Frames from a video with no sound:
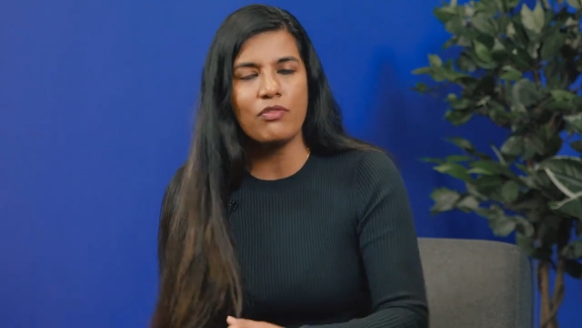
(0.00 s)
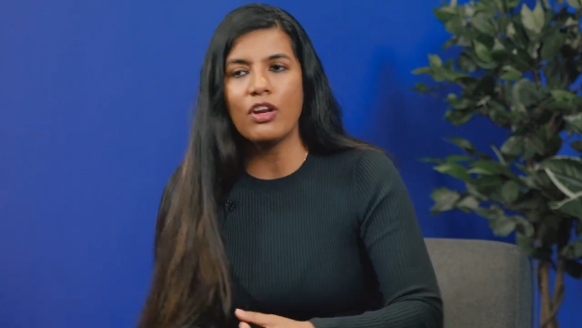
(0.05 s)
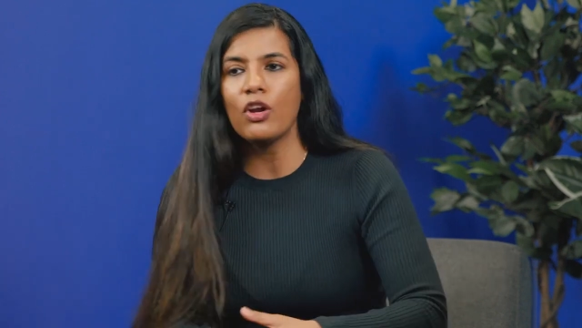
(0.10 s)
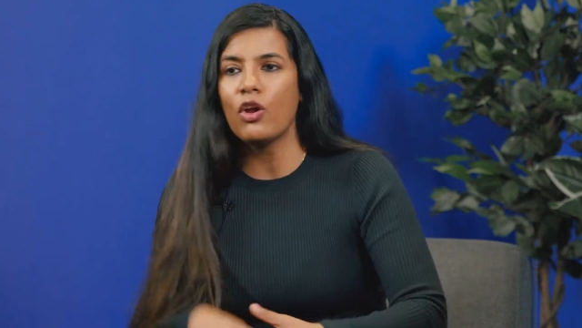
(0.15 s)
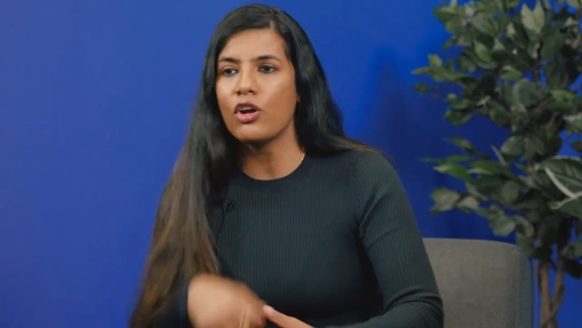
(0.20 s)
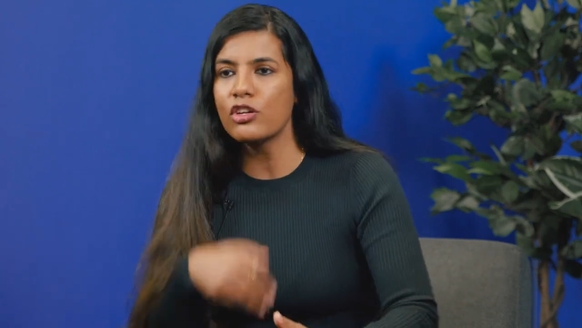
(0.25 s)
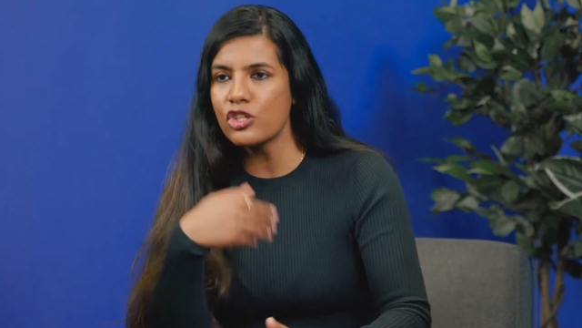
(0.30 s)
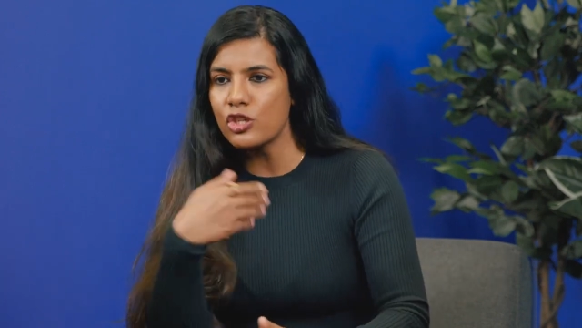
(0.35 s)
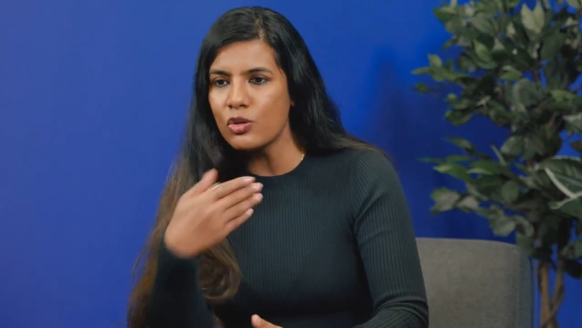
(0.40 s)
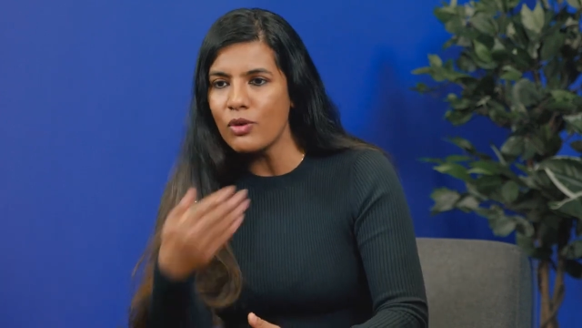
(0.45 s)
We
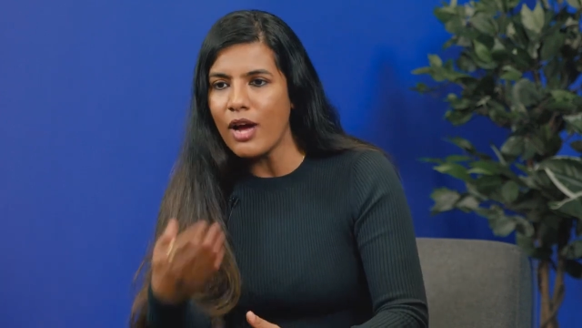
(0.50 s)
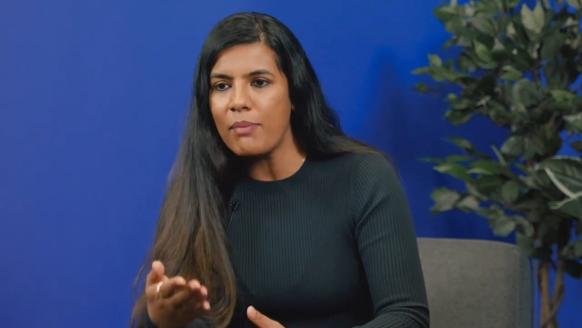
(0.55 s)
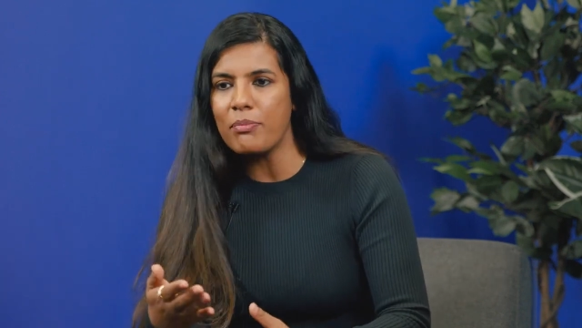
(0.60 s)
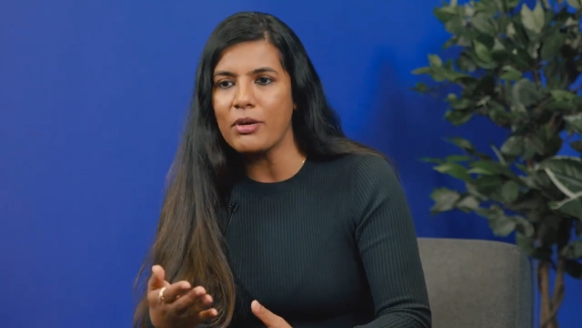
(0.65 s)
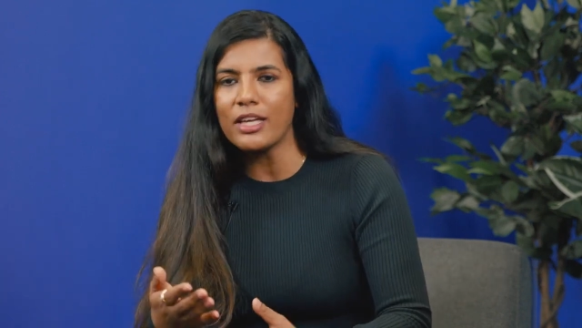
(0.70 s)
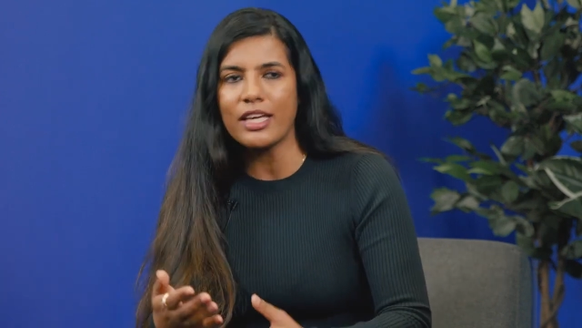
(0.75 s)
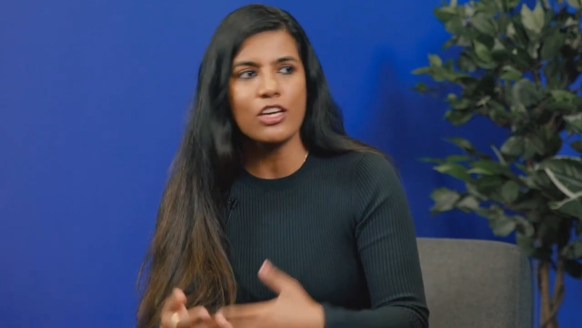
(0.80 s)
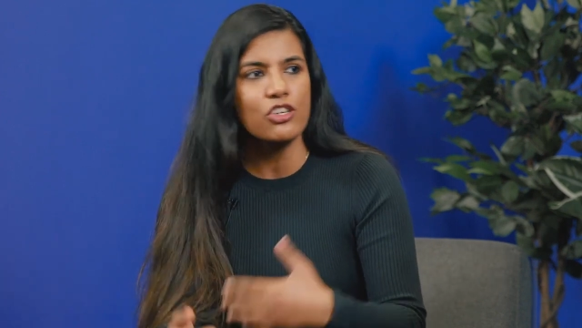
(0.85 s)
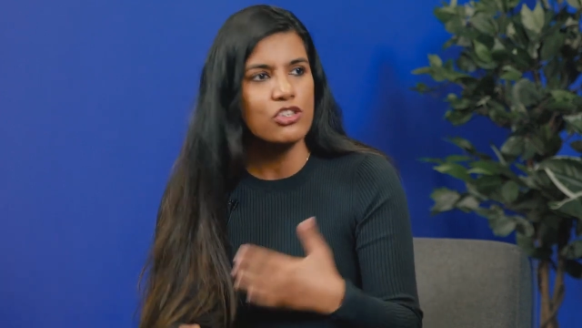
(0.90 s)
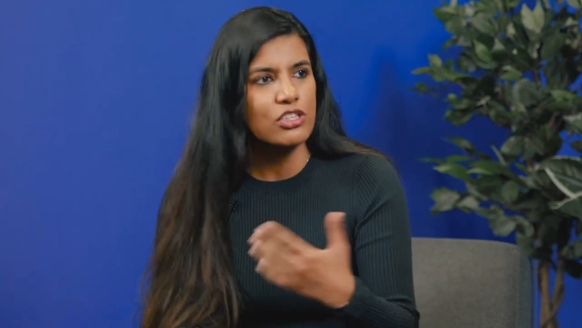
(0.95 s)
launch new
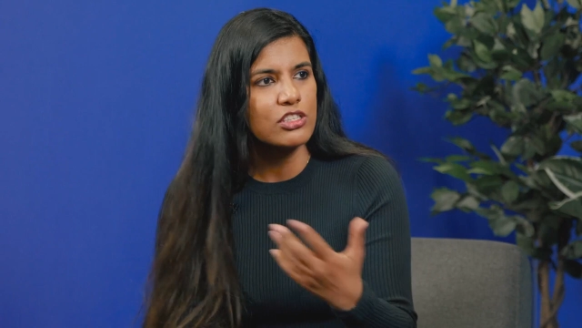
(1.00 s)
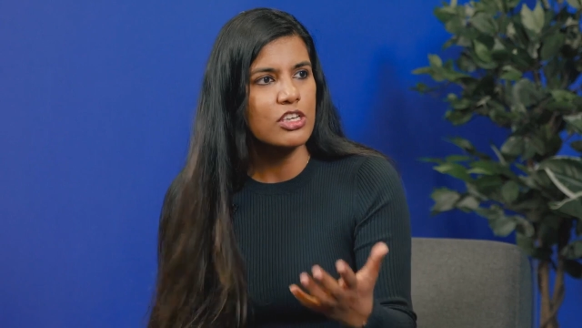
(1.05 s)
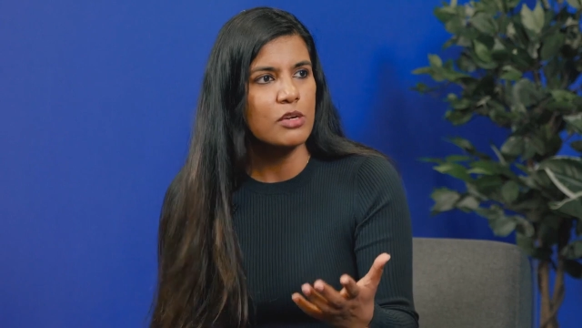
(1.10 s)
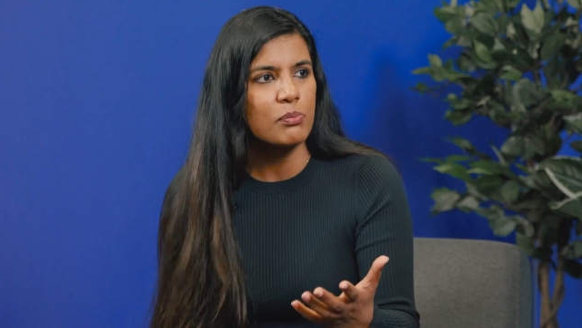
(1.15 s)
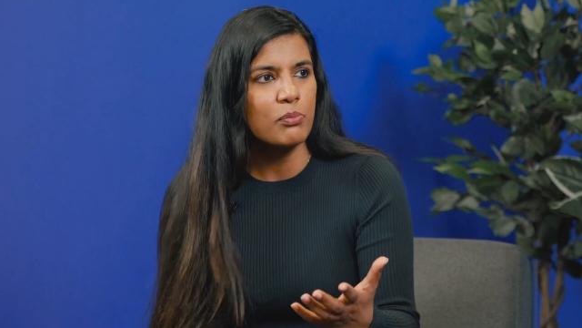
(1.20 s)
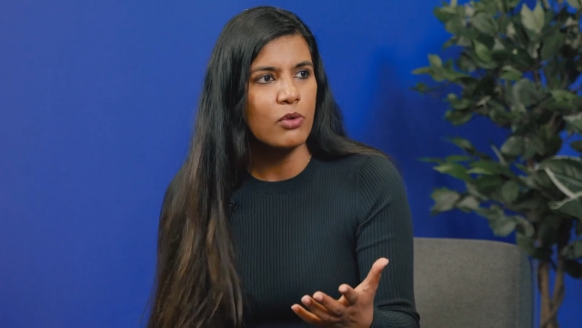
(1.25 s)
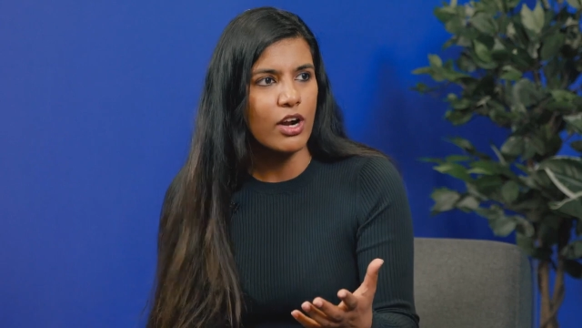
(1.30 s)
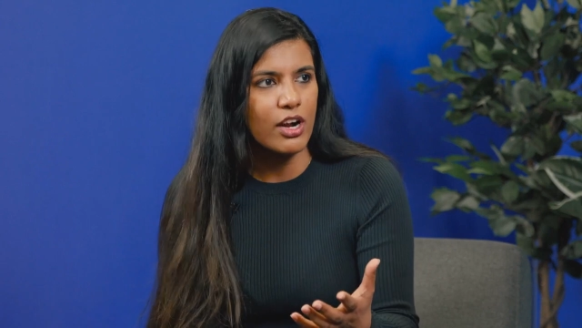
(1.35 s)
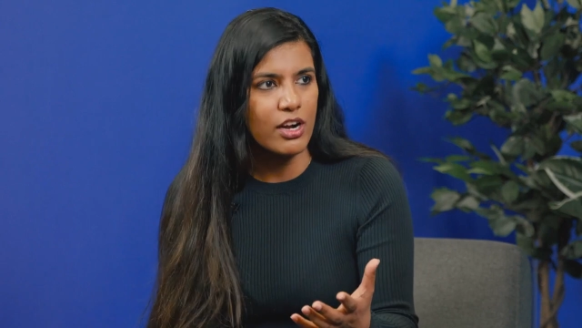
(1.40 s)
applications and